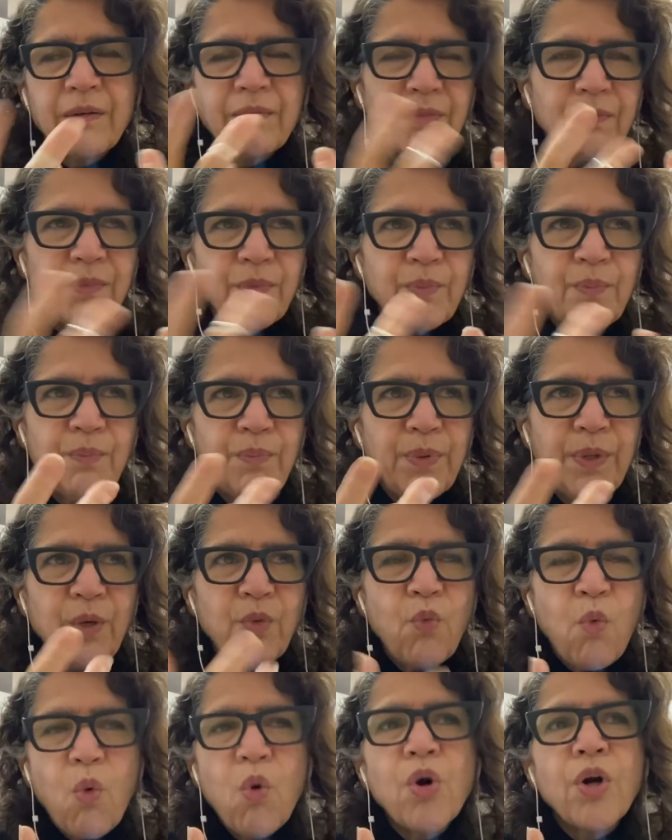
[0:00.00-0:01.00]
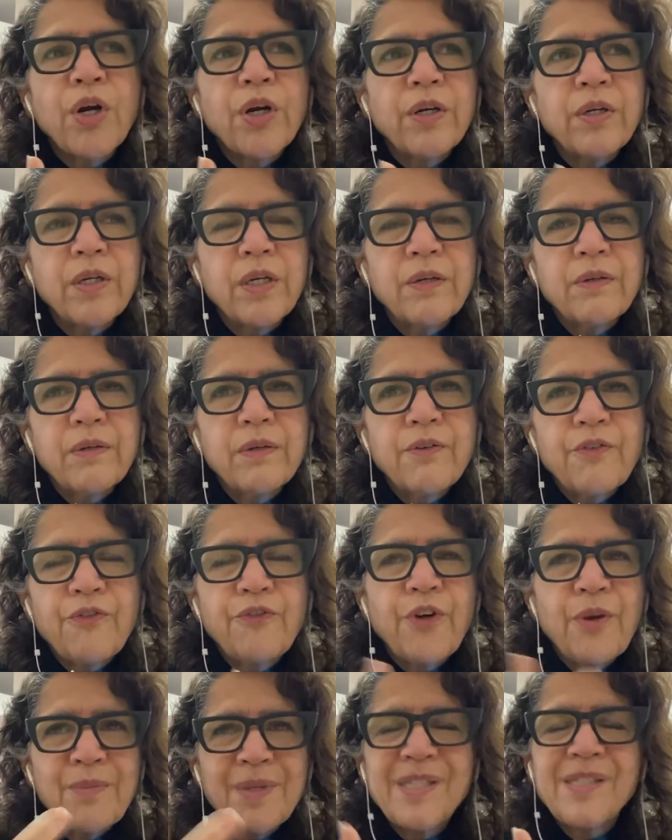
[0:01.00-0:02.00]
worn
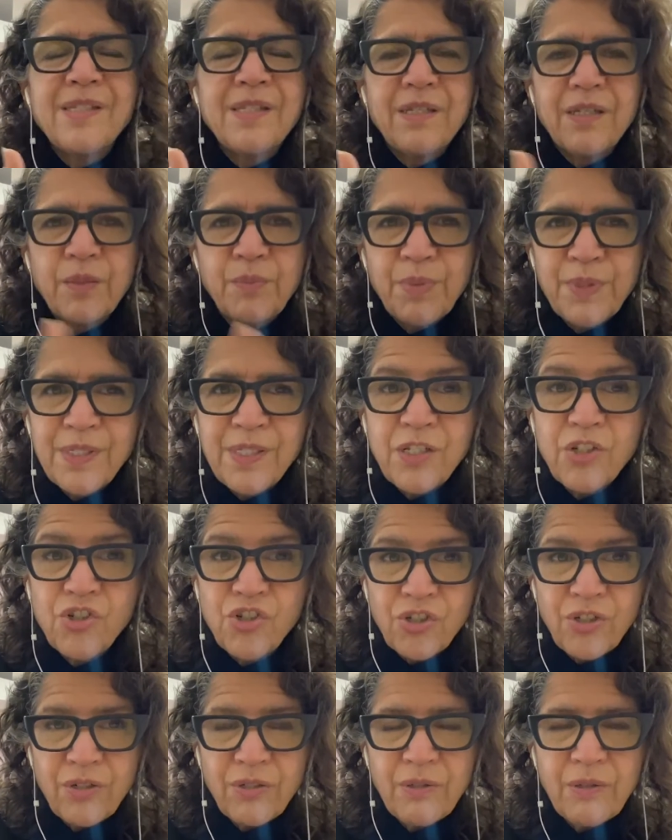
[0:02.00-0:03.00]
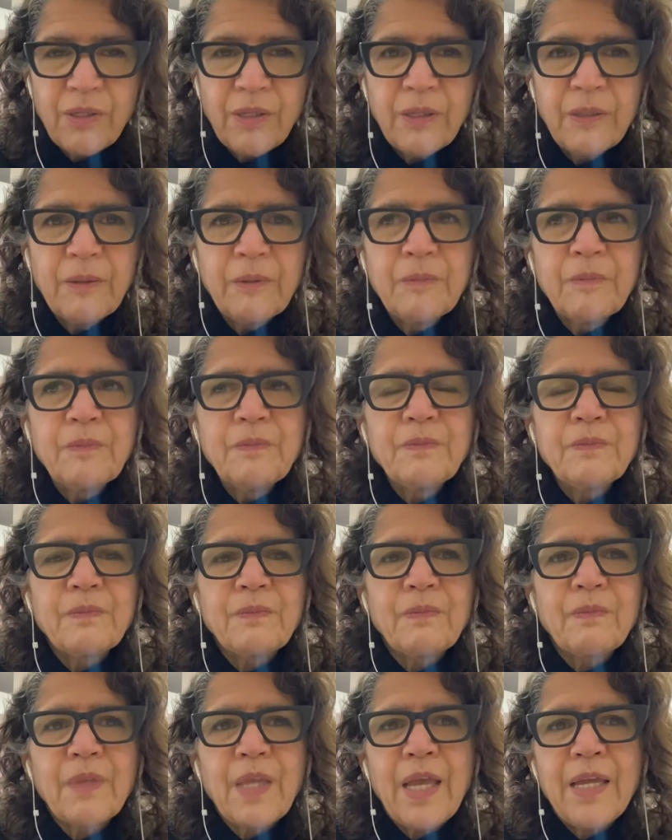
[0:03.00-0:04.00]
from a seated position
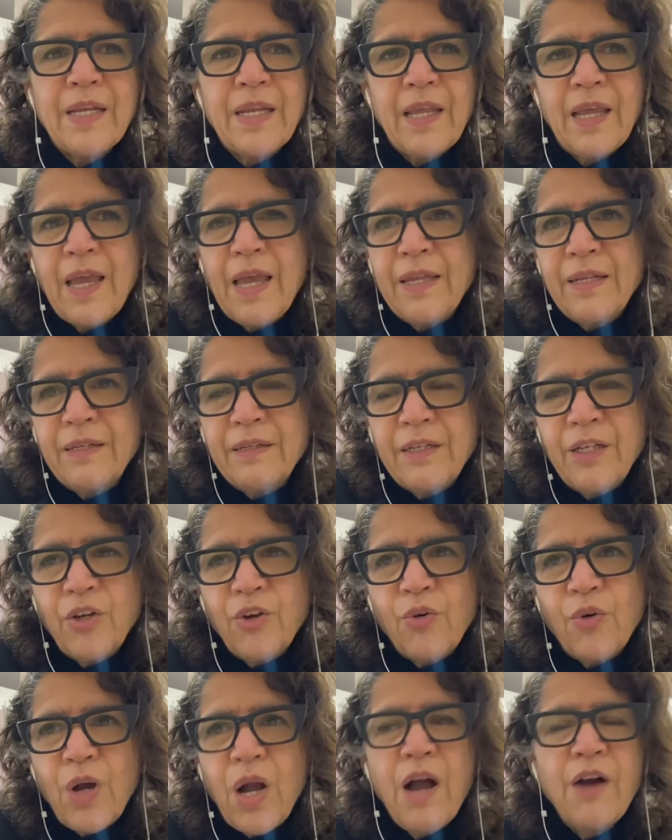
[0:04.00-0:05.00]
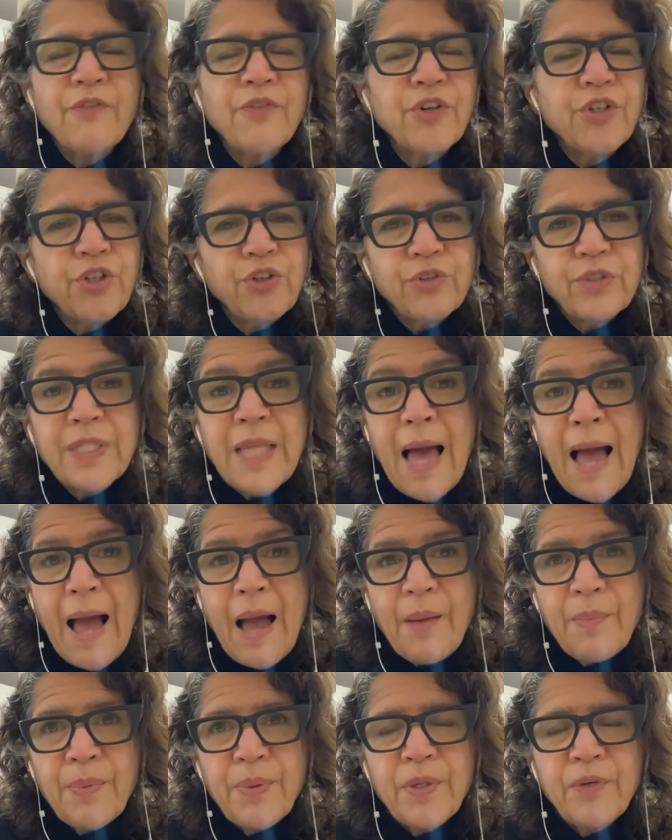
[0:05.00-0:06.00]
and cover your
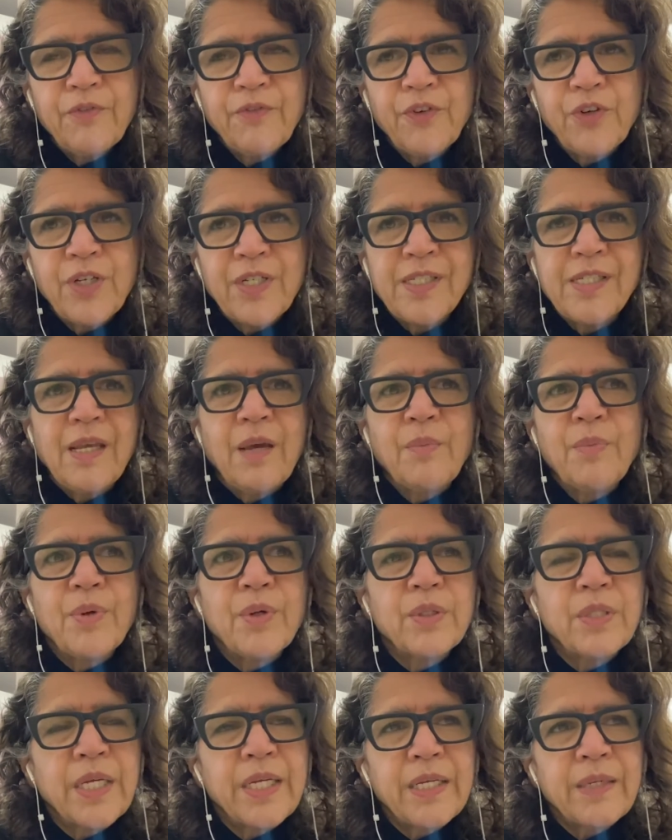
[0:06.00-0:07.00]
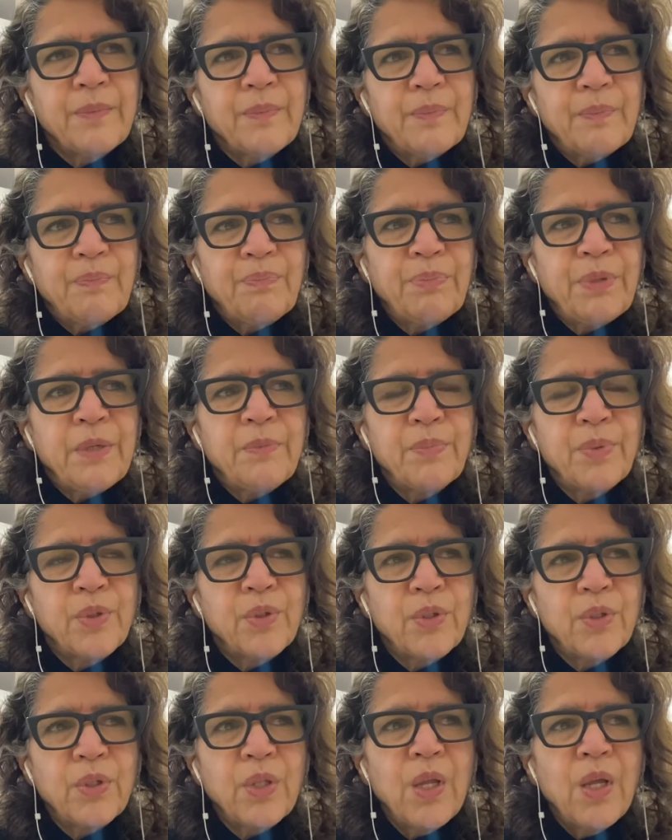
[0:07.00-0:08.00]
lap. For example, like
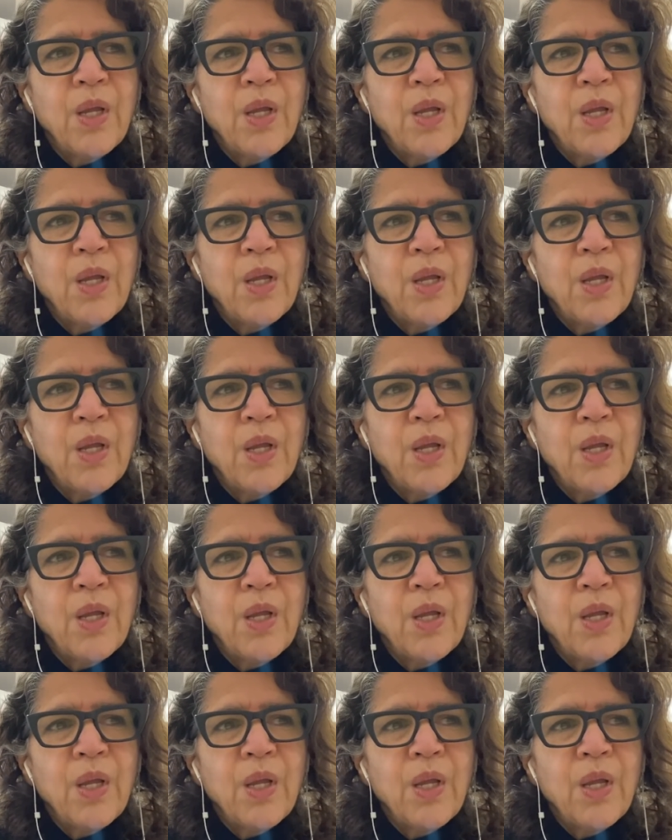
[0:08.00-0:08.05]
people